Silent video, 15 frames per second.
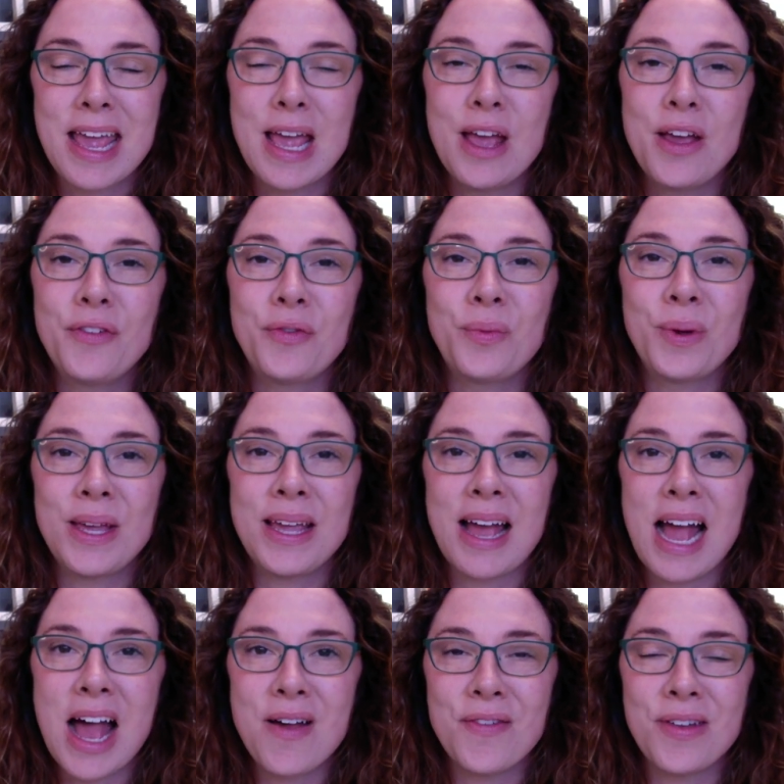If we
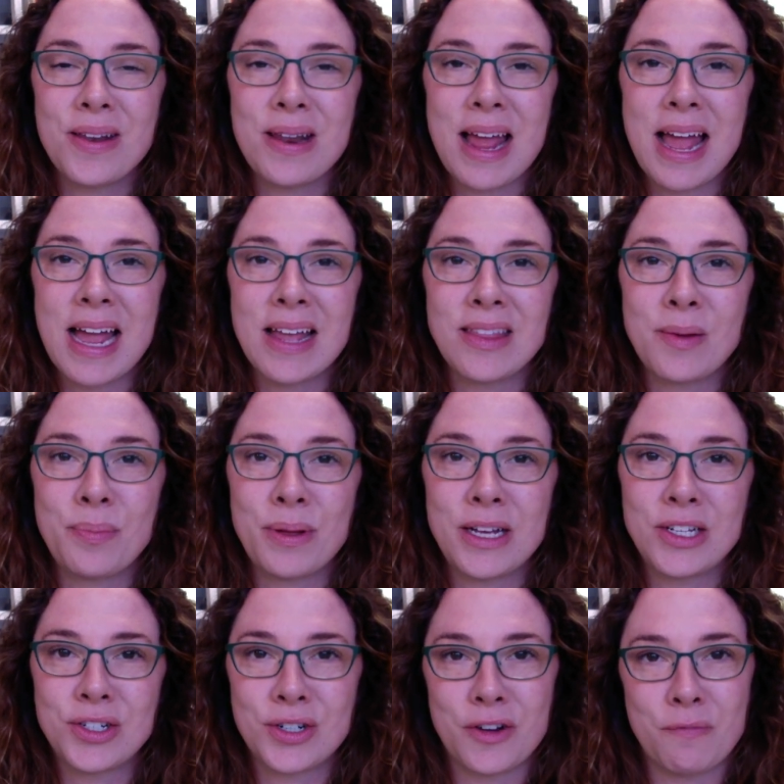haven't had the
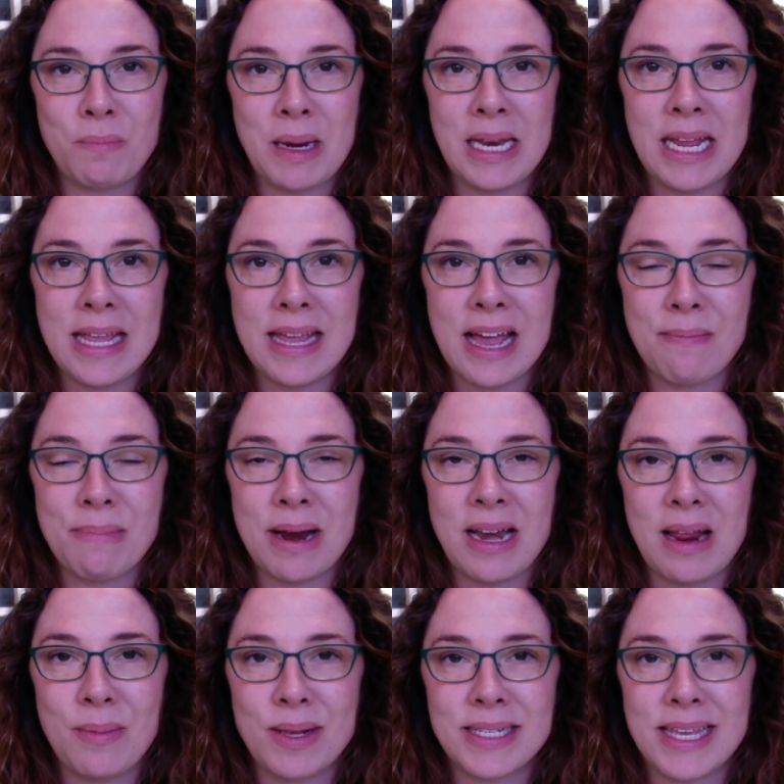pleasure of meeting yet, my
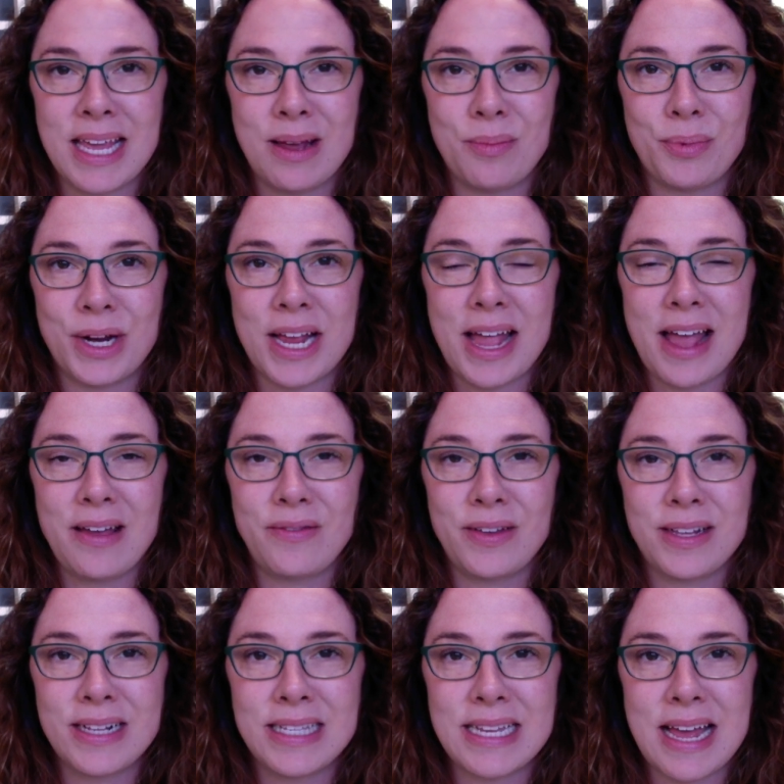name is Kambria Evans.